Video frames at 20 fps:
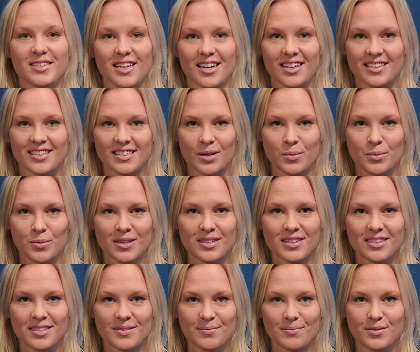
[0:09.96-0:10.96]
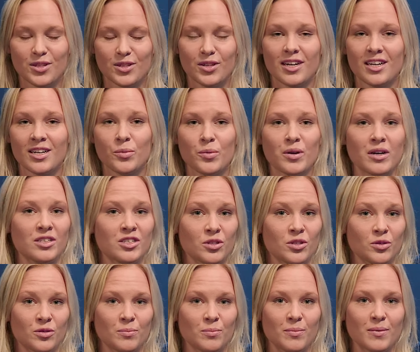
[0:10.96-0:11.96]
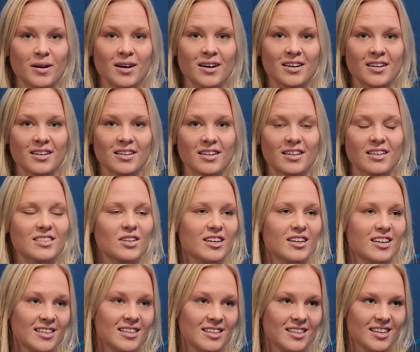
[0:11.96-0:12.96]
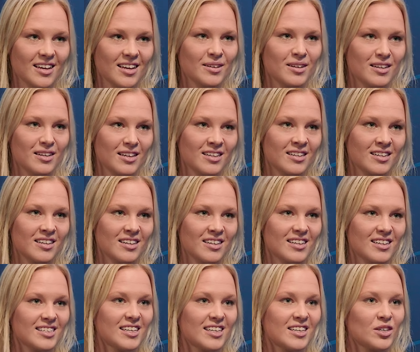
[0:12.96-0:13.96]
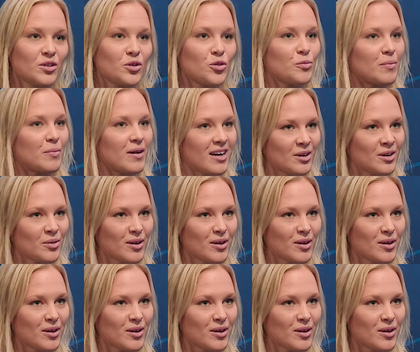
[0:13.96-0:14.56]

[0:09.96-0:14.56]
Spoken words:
Science Summit. Today we are joined by Targinta and the CEO Per